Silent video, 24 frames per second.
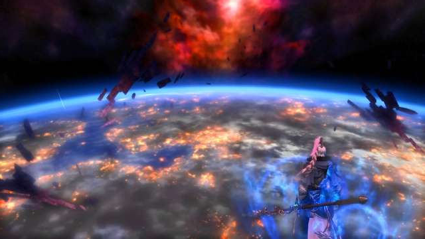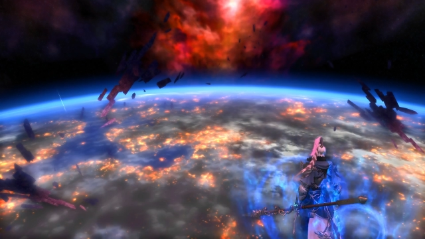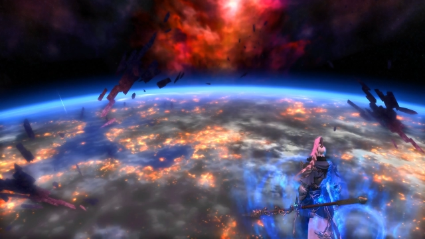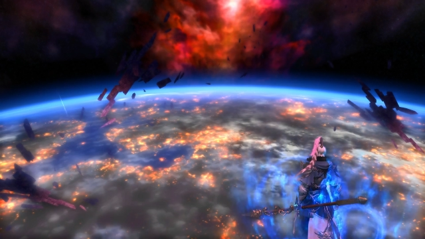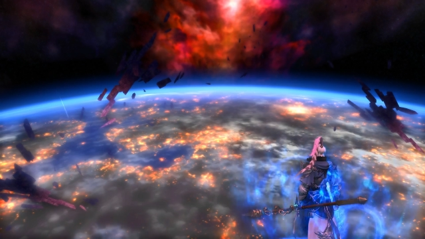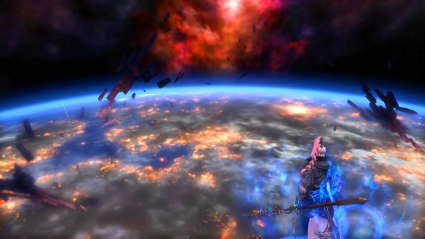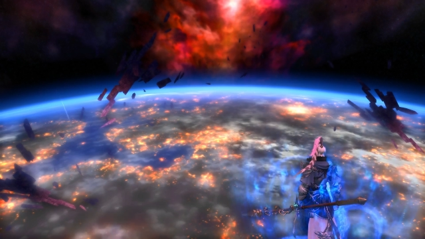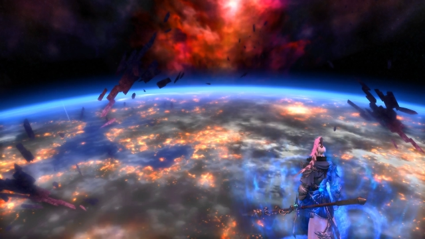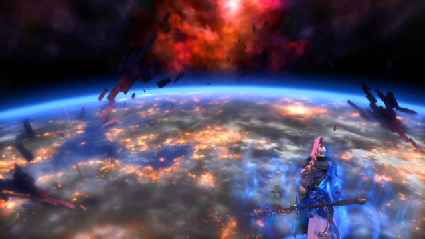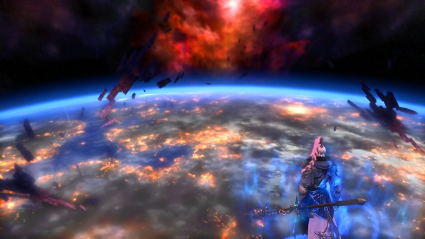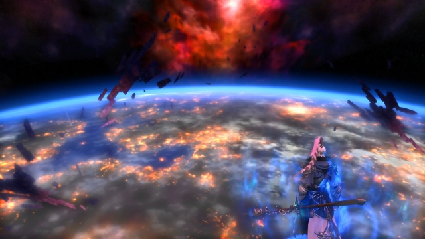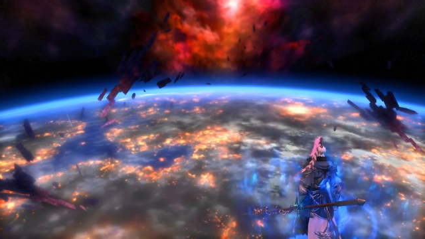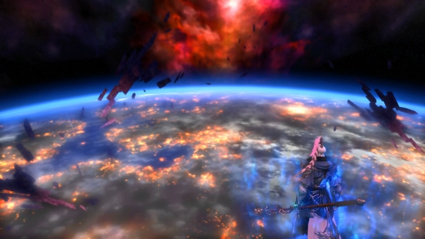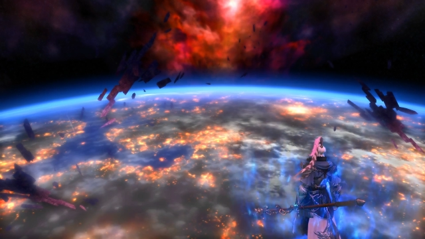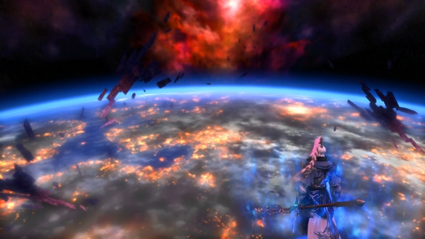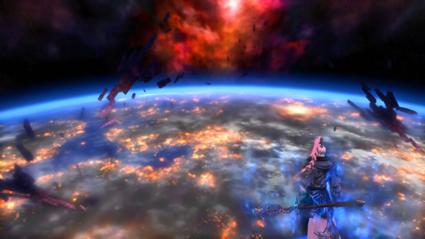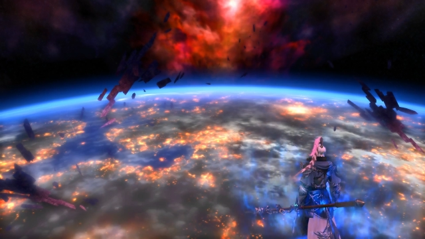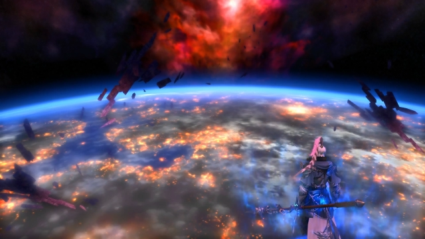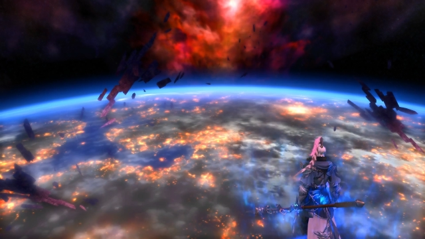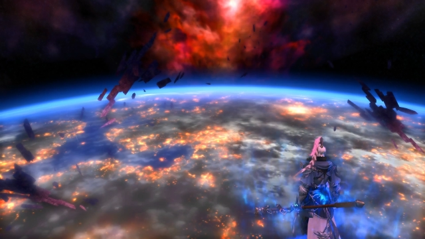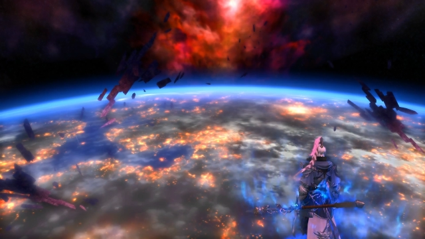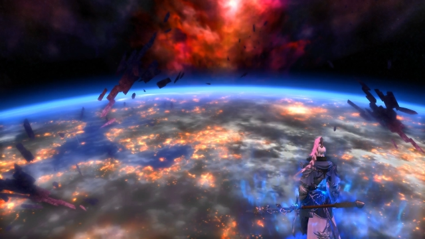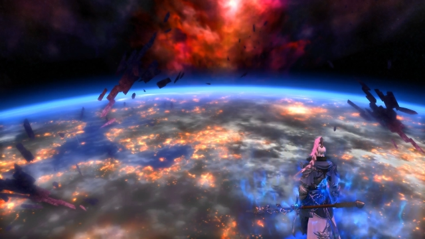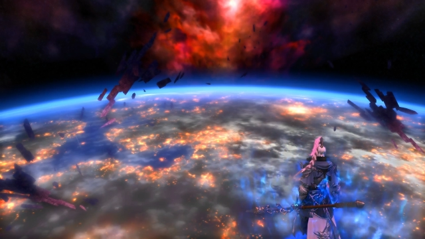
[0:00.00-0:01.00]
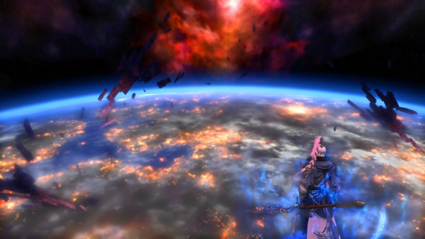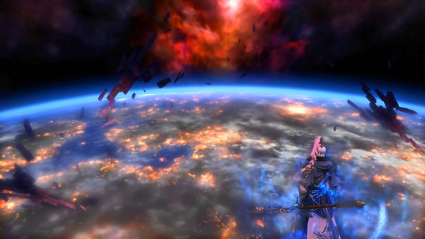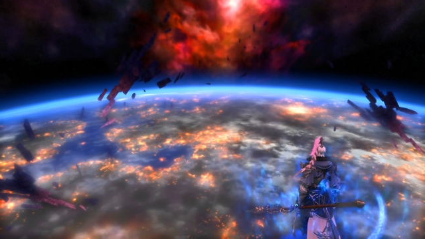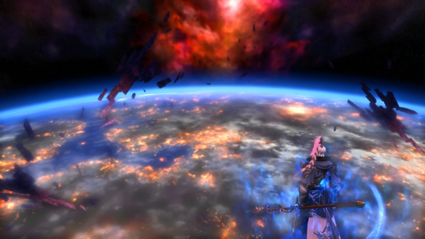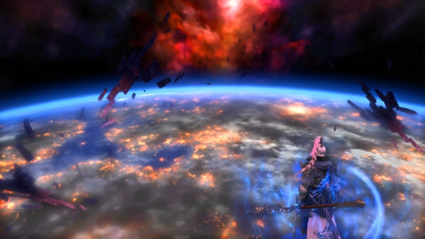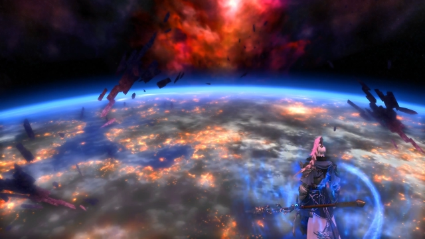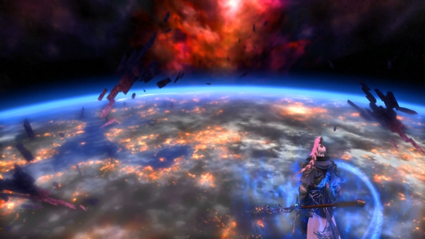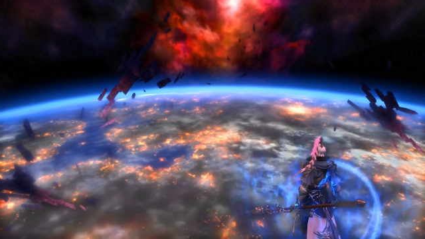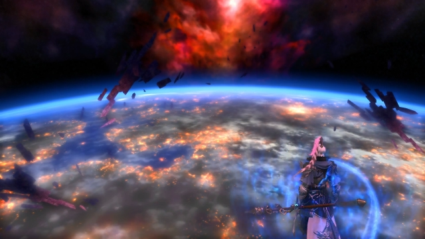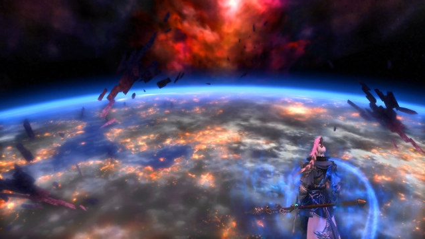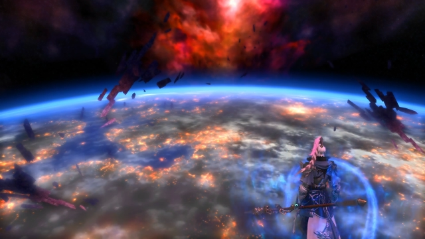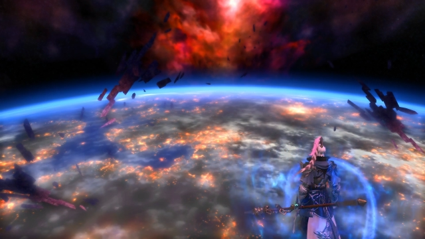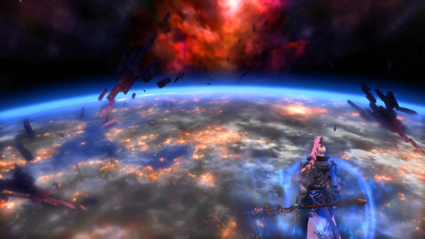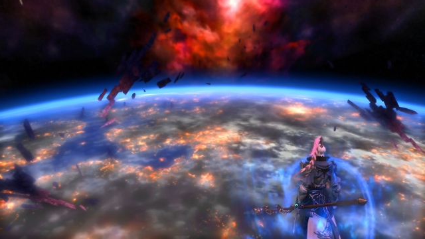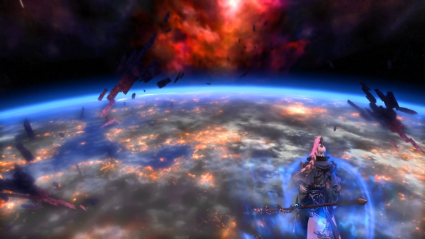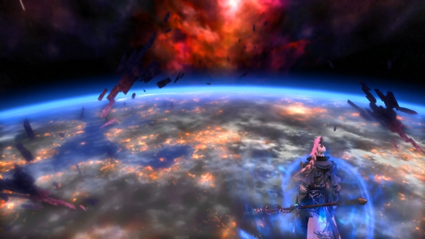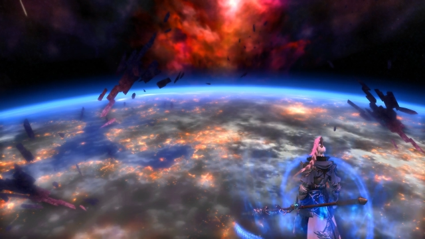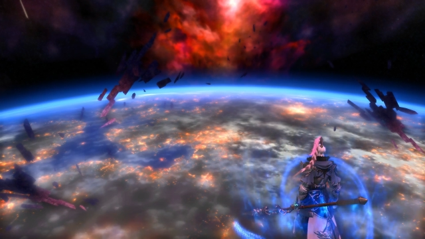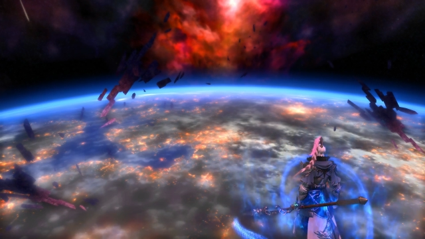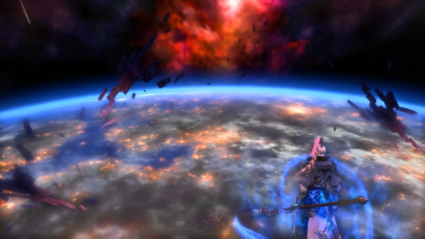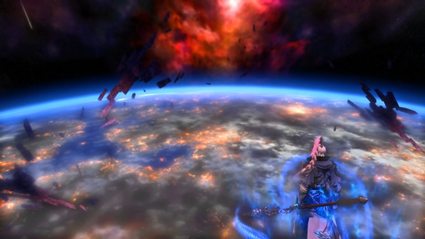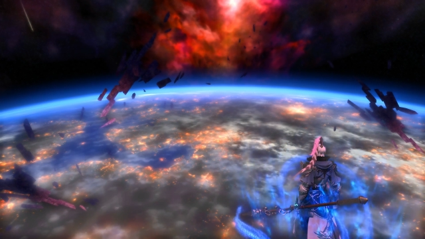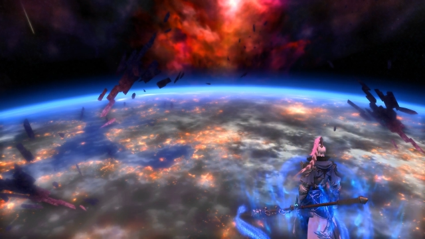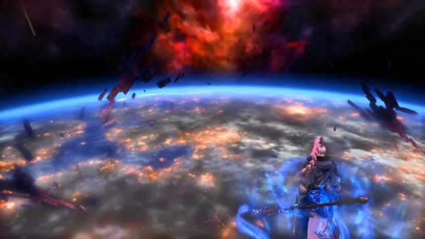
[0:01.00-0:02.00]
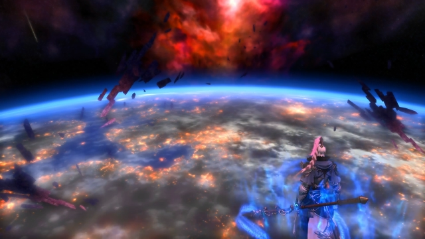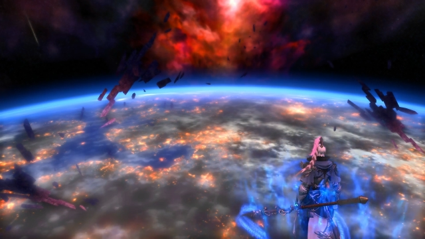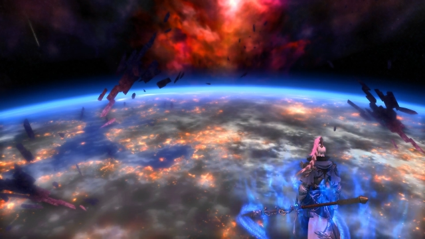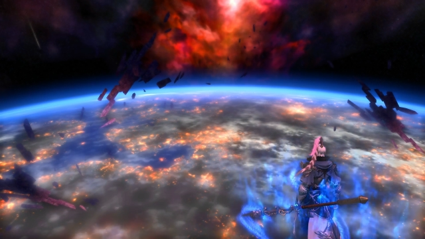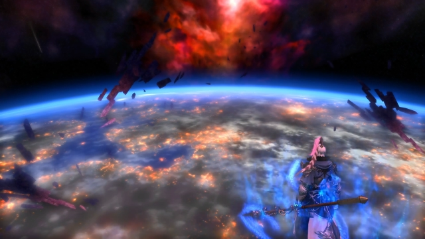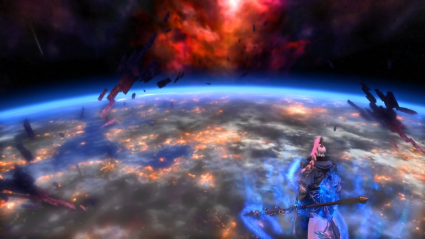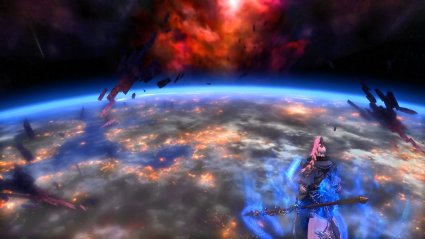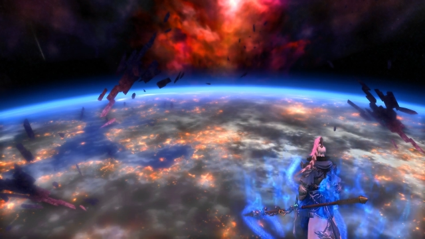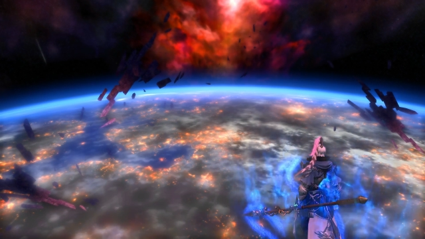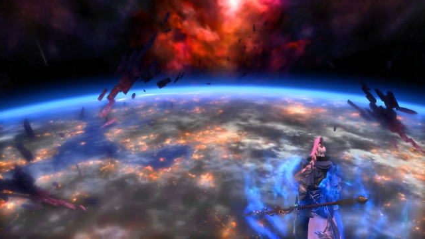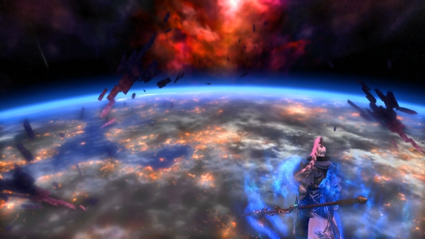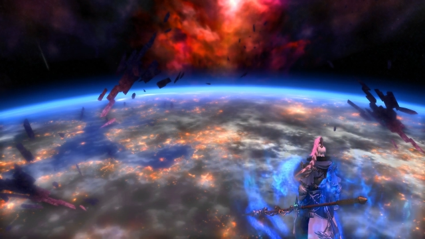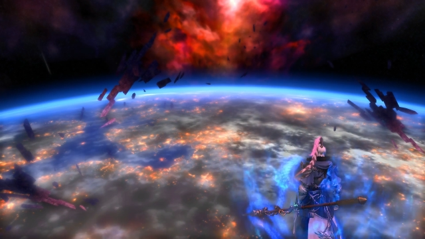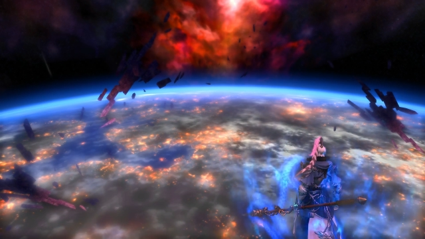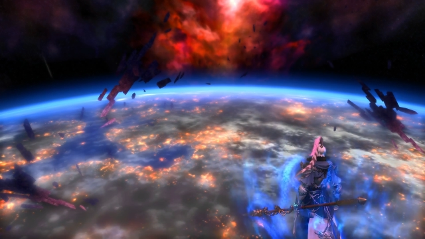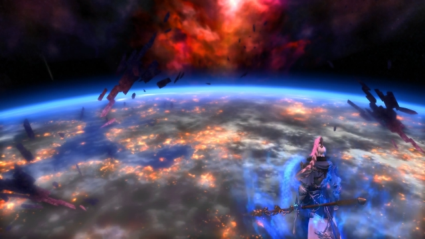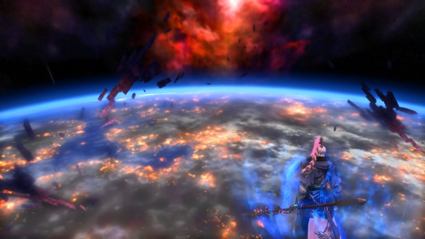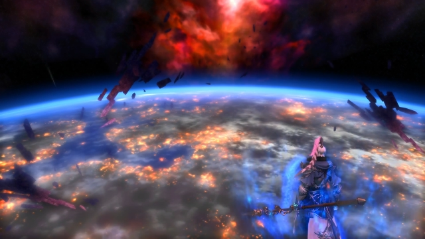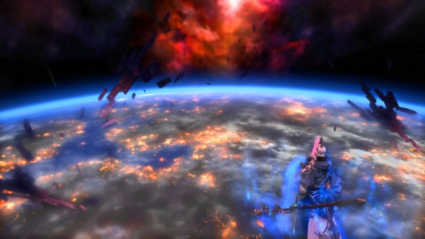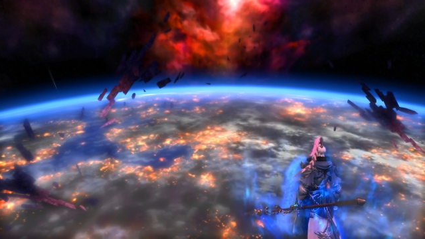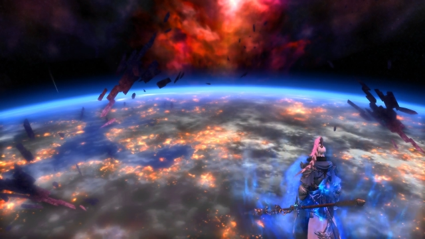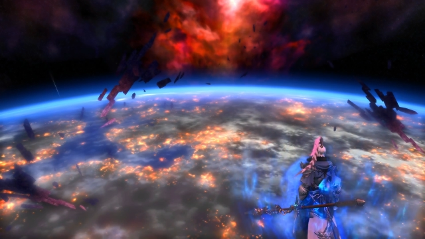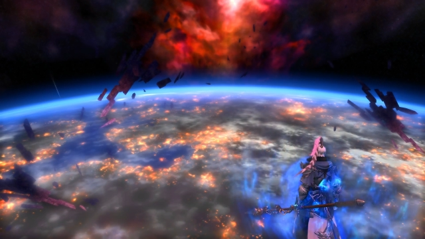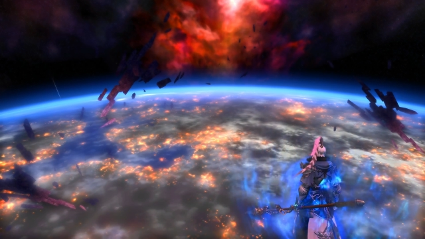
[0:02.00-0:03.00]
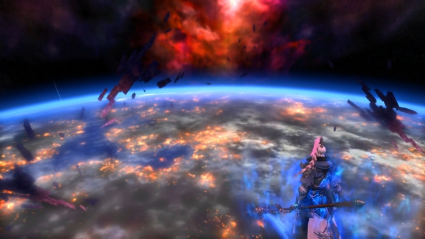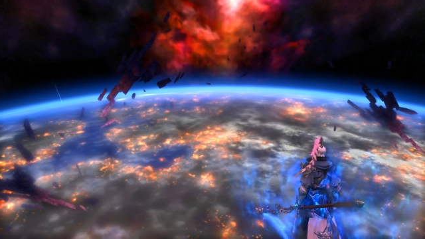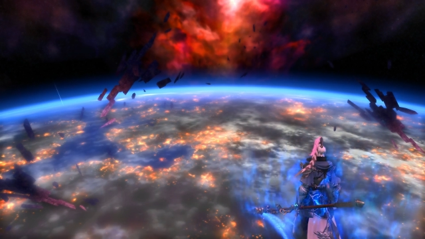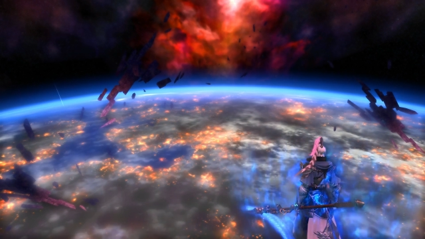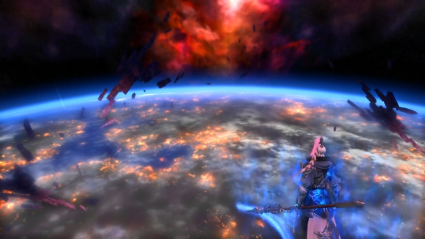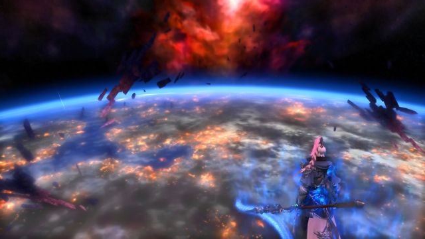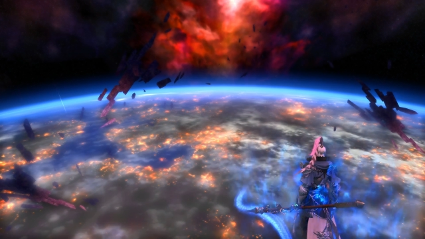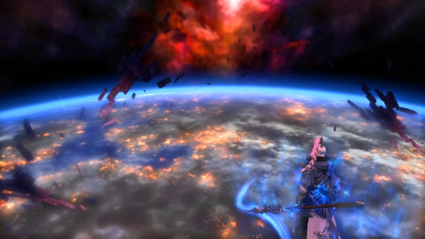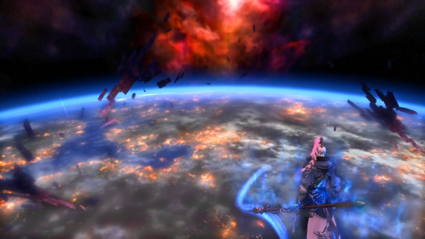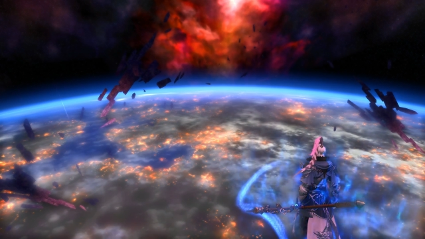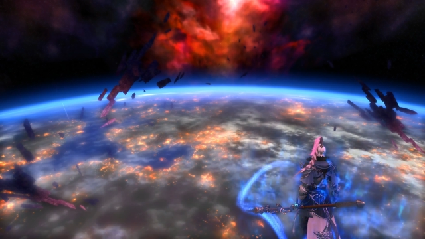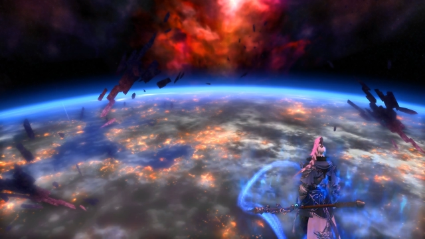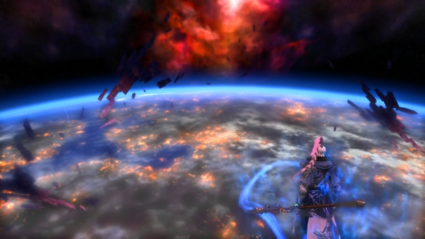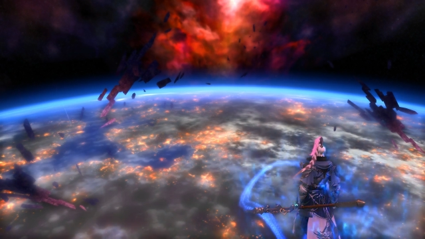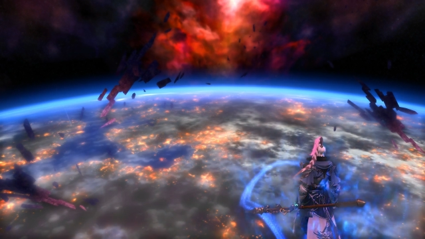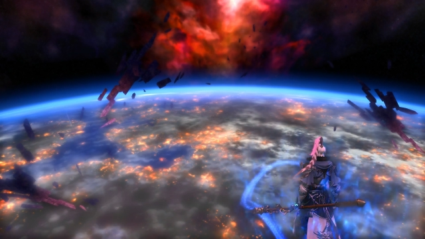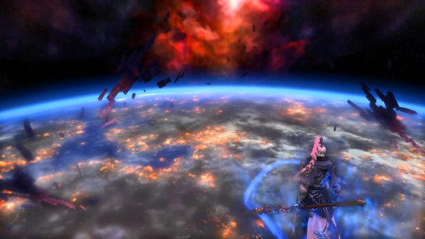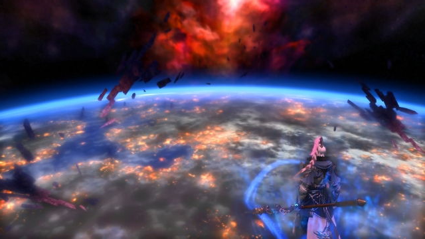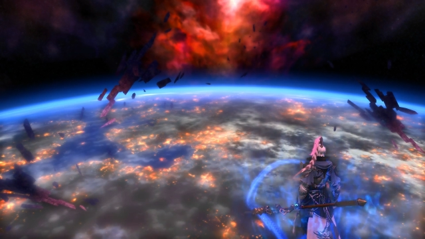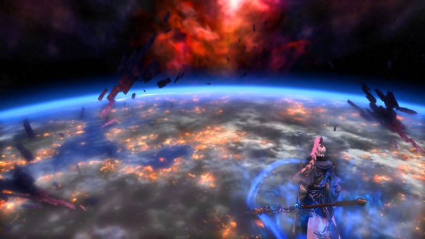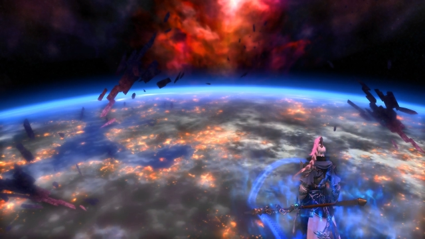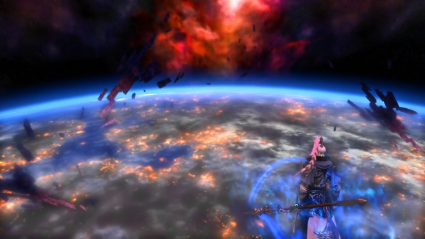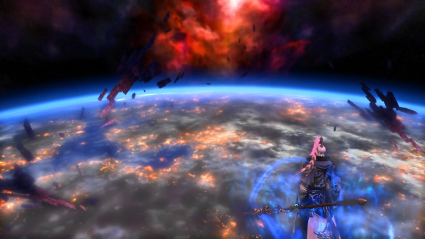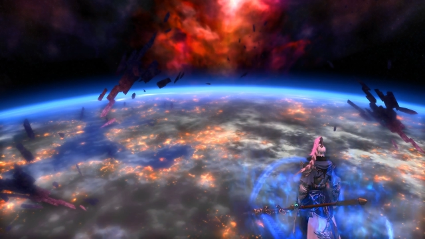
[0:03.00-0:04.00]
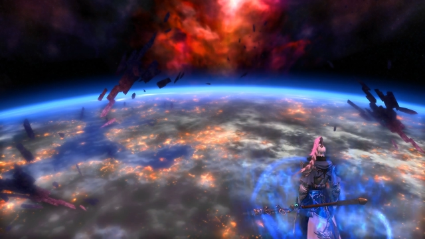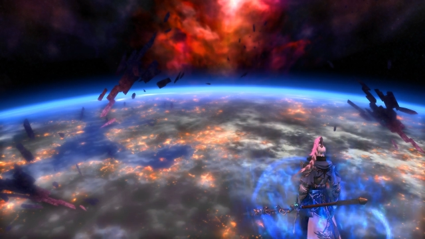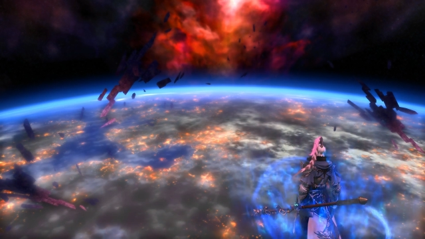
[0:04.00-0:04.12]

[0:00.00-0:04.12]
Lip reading: [unreadable: no face in view]